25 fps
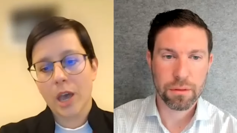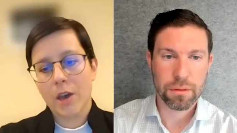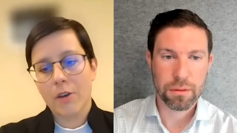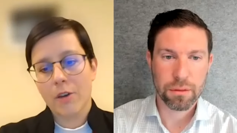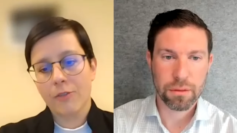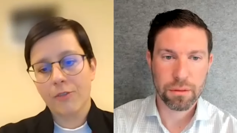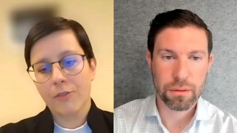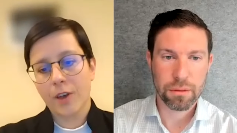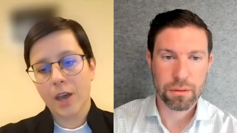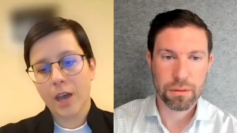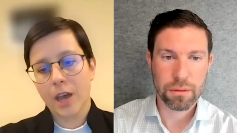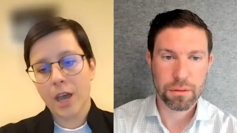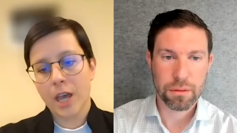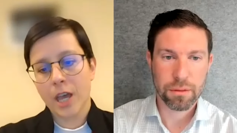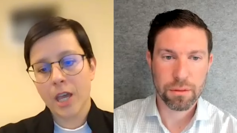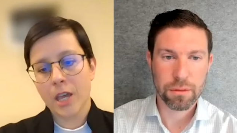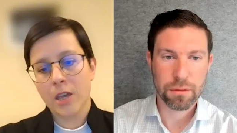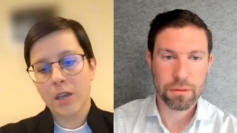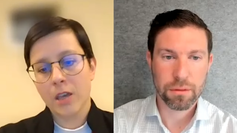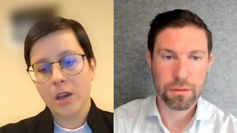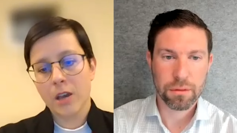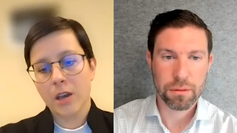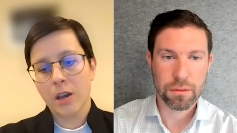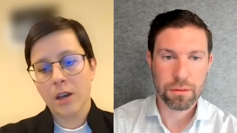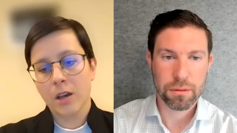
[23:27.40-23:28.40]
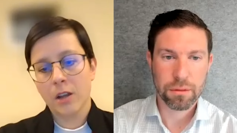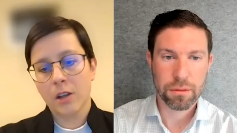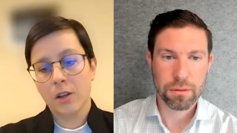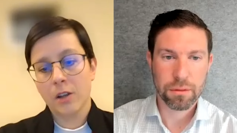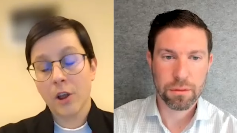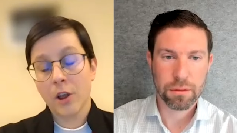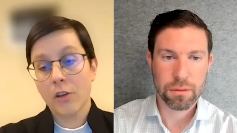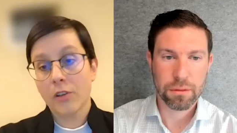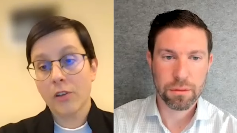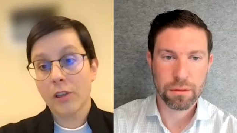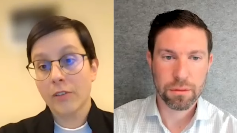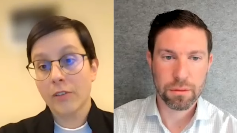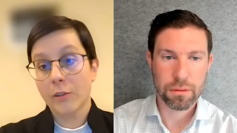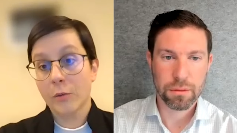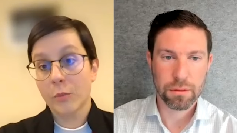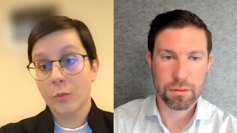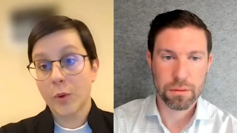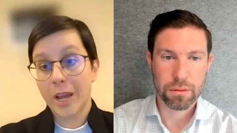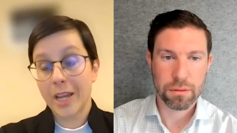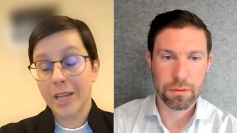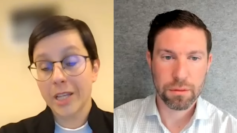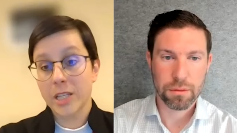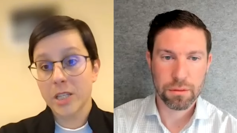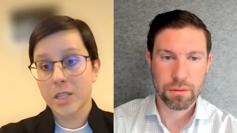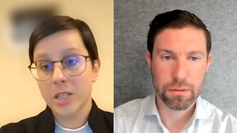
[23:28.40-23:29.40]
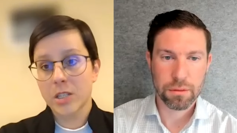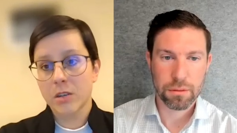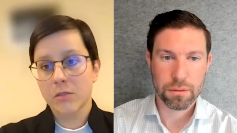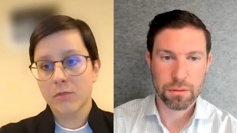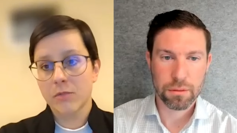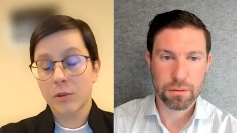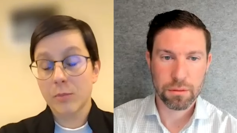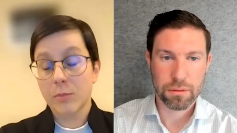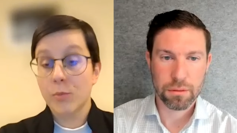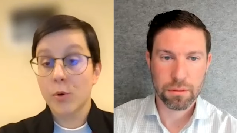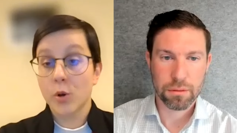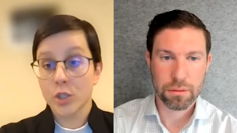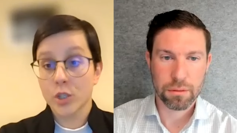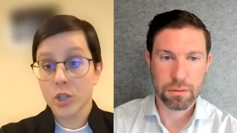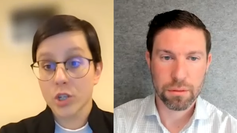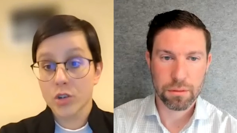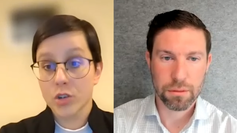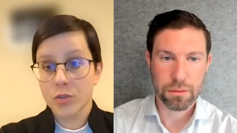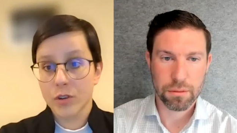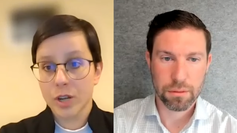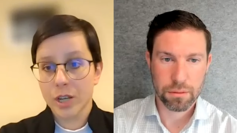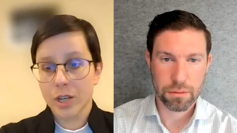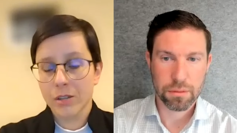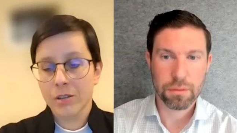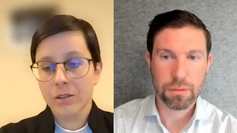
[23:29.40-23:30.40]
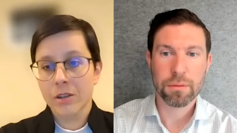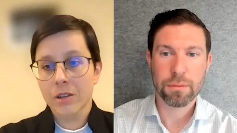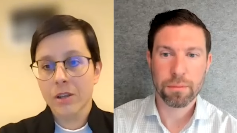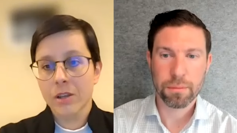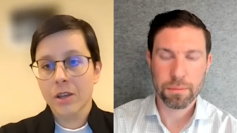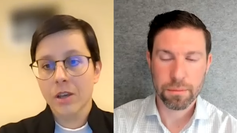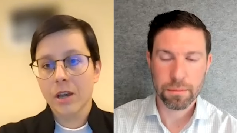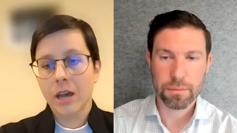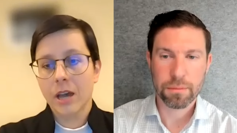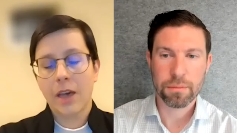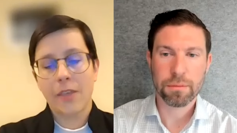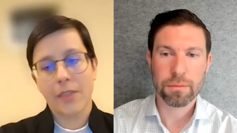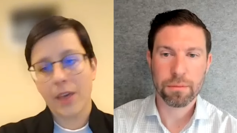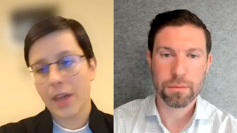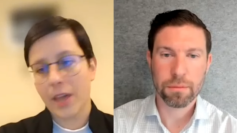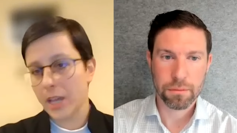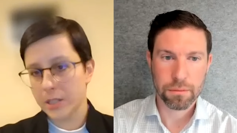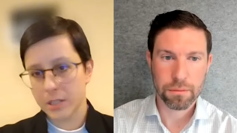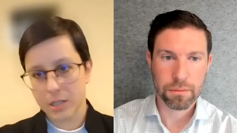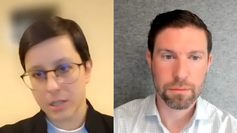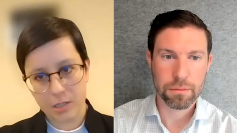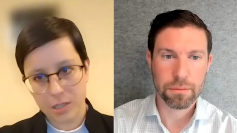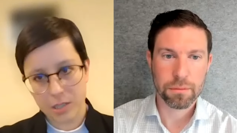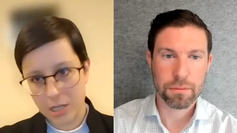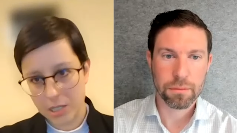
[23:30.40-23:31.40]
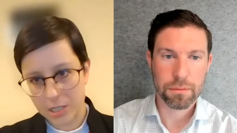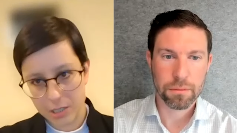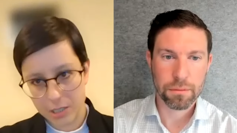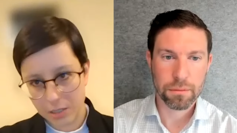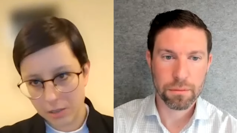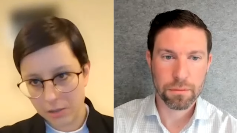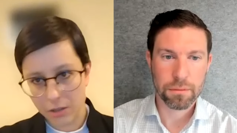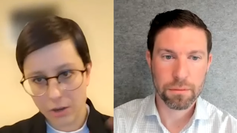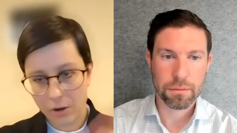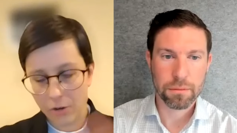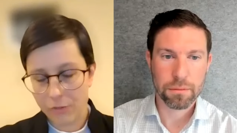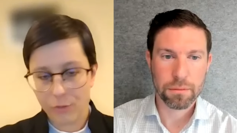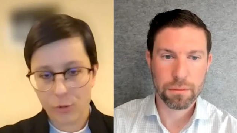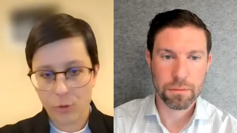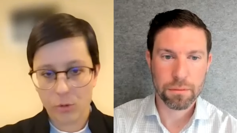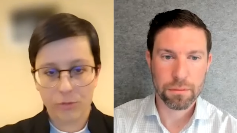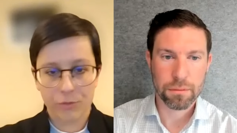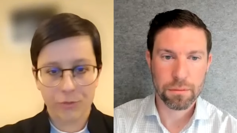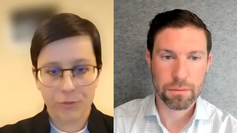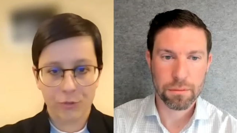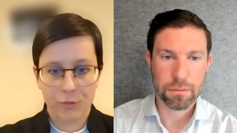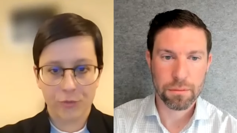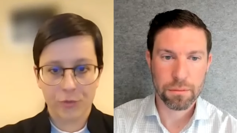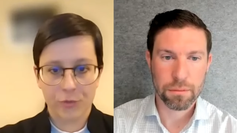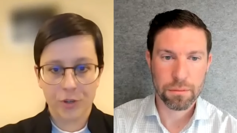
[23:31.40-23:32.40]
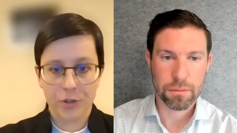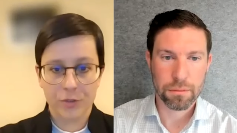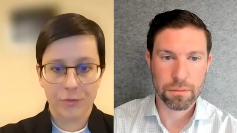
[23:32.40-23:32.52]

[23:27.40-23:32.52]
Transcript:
Speaker 1: have a low level waste repository, and that has existed, for